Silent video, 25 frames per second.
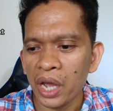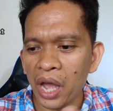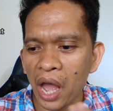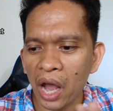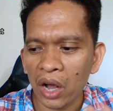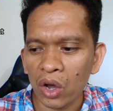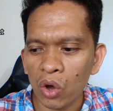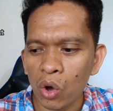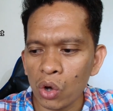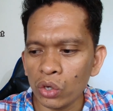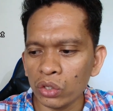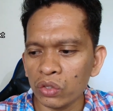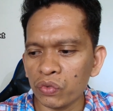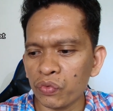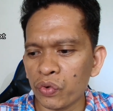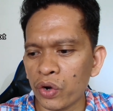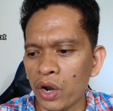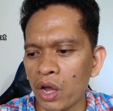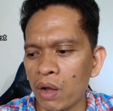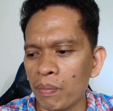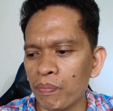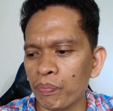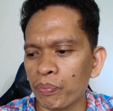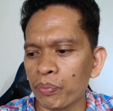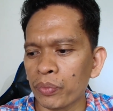A quote
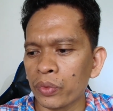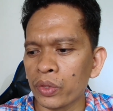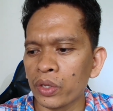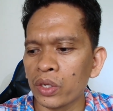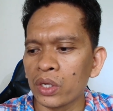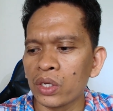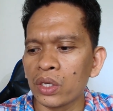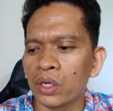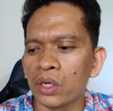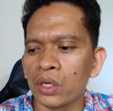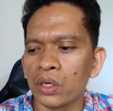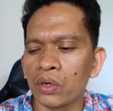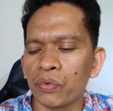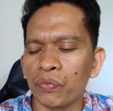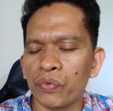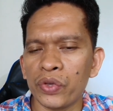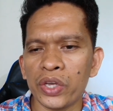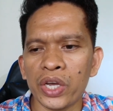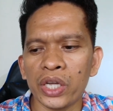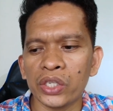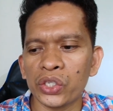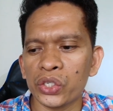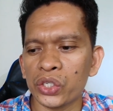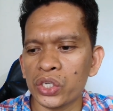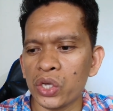from
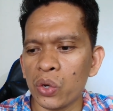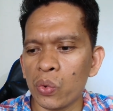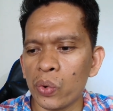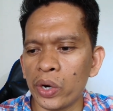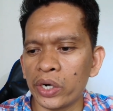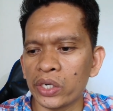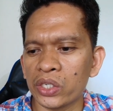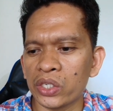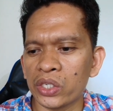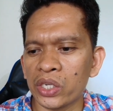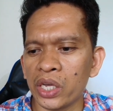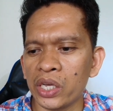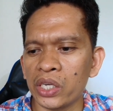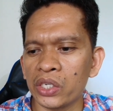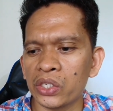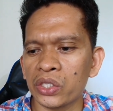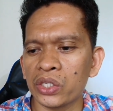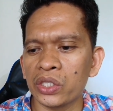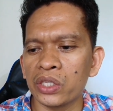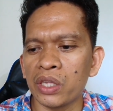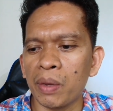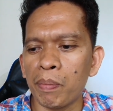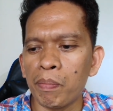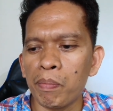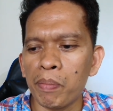Fee and Stewart says,
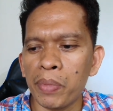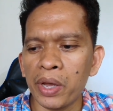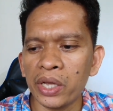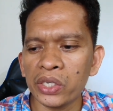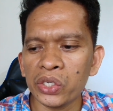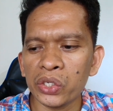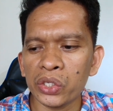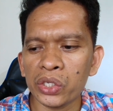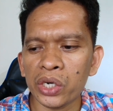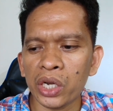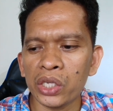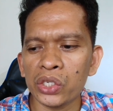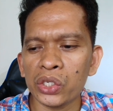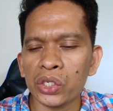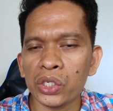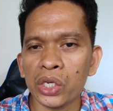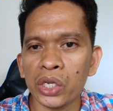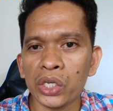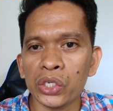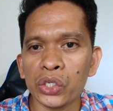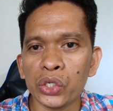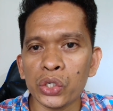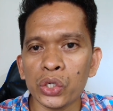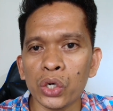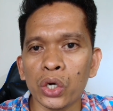the best
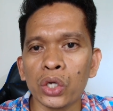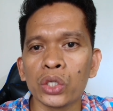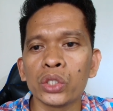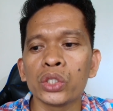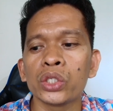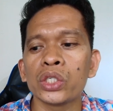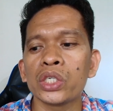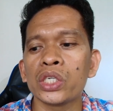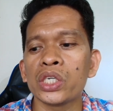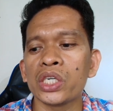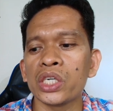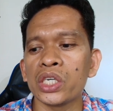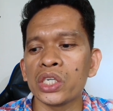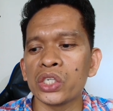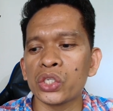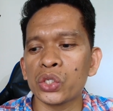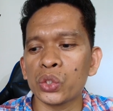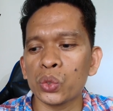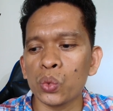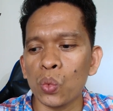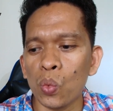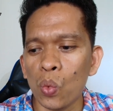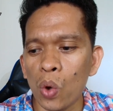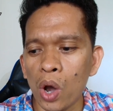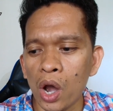translation
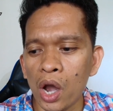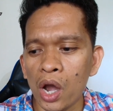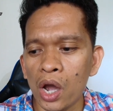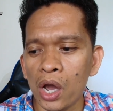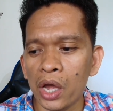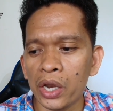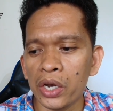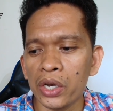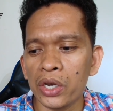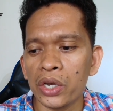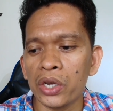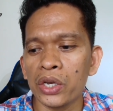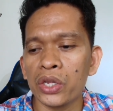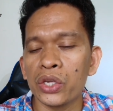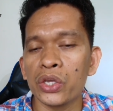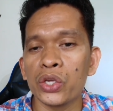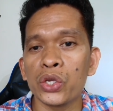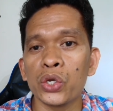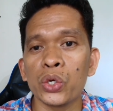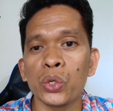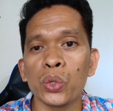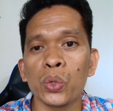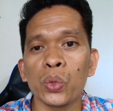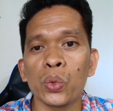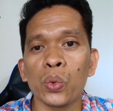is one
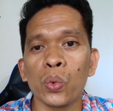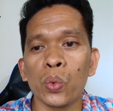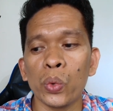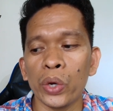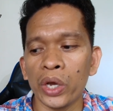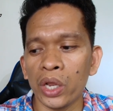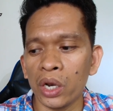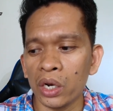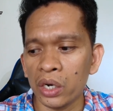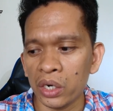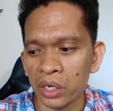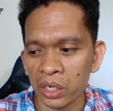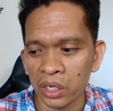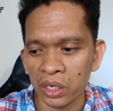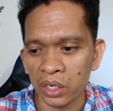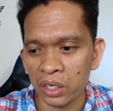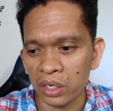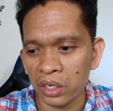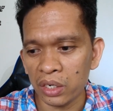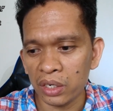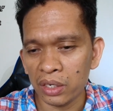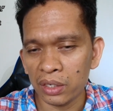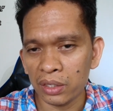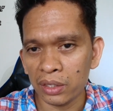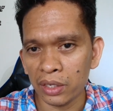you will read.
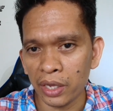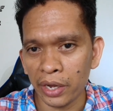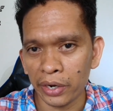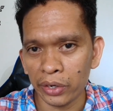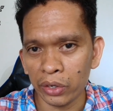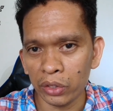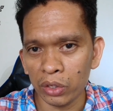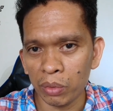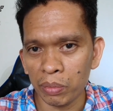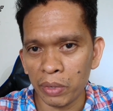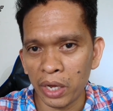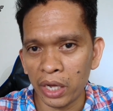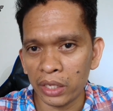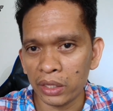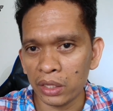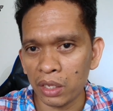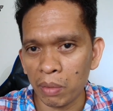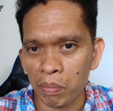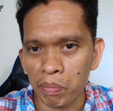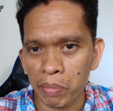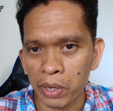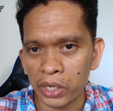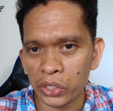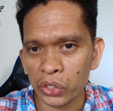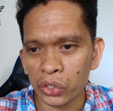Take note of that.
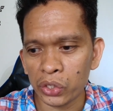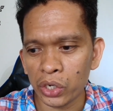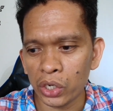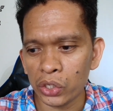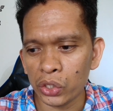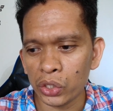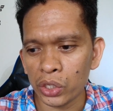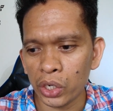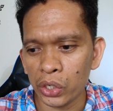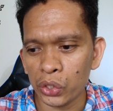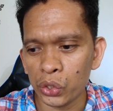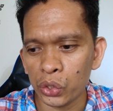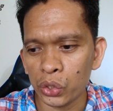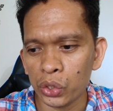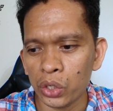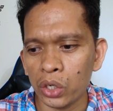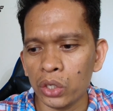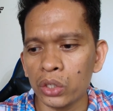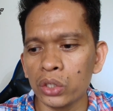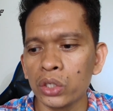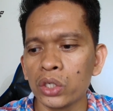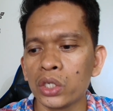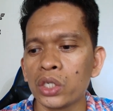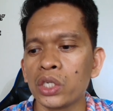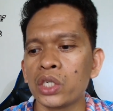The best
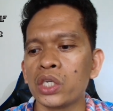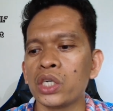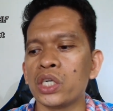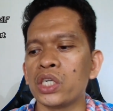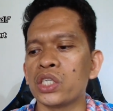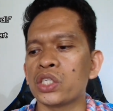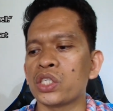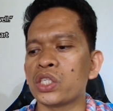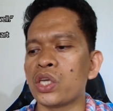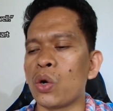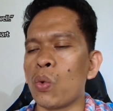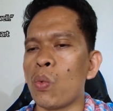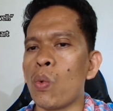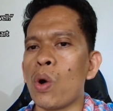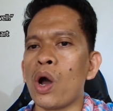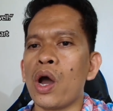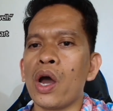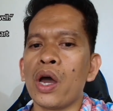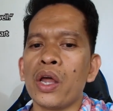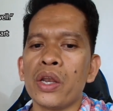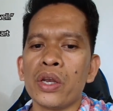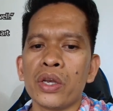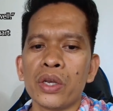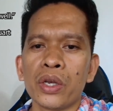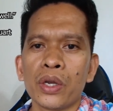translation is the
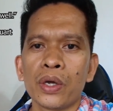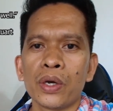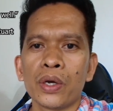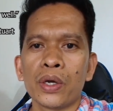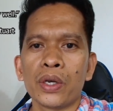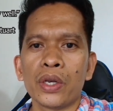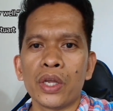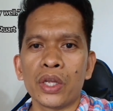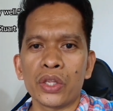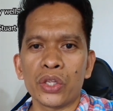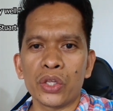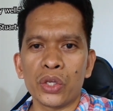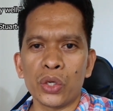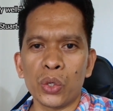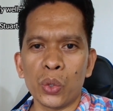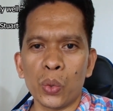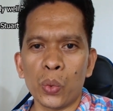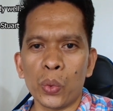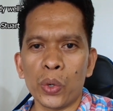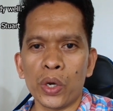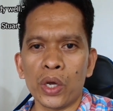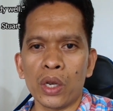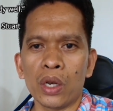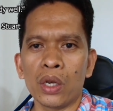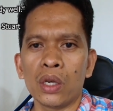one that you
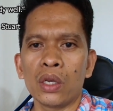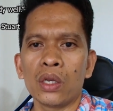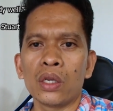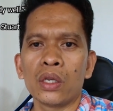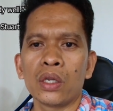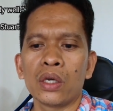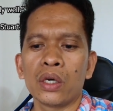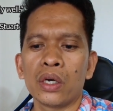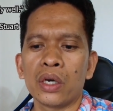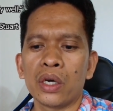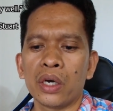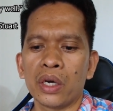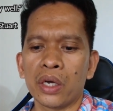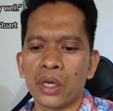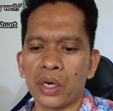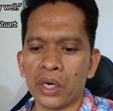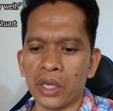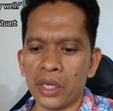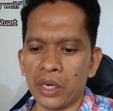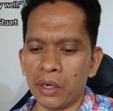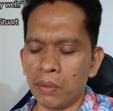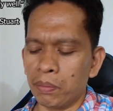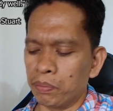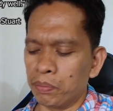will read.